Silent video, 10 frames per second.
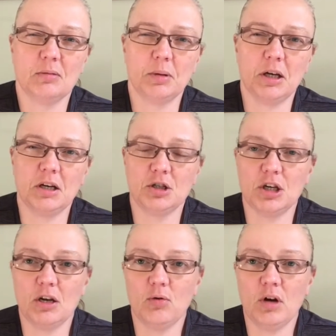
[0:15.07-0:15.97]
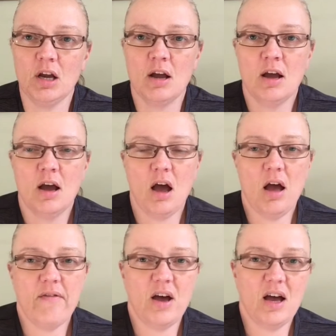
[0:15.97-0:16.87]
the beginning of January,
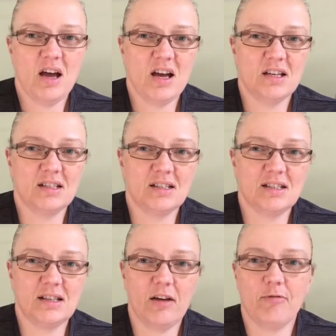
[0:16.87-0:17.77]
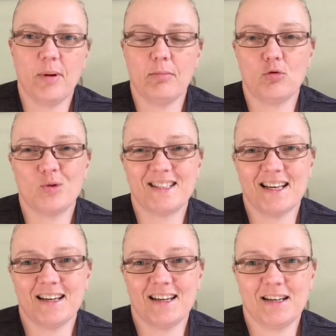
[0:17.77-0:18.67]
I've had a staff member
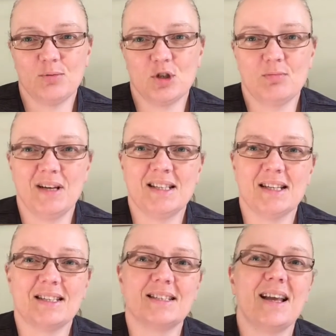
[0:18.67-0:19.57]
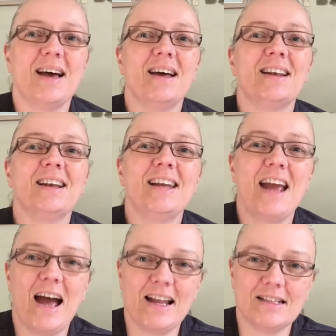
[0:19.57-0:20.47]
resign, which means I
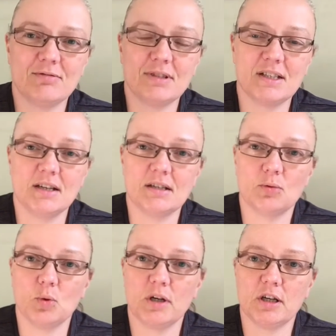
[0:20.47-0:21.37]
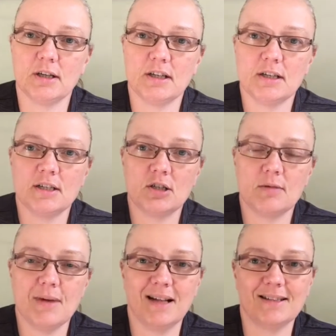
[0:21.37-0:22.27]
suddenly had to return to work at
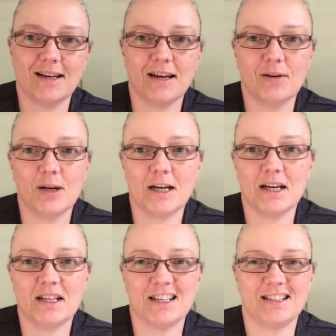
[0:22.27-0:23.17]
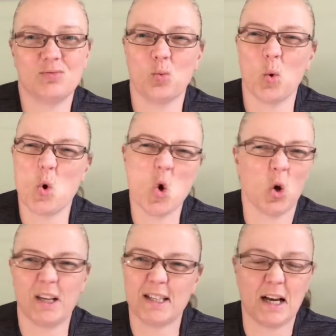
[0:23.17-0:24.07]
100 miles an hour, and it's
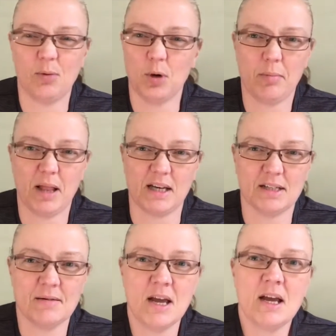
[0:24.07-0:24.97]
not exactly what I planned.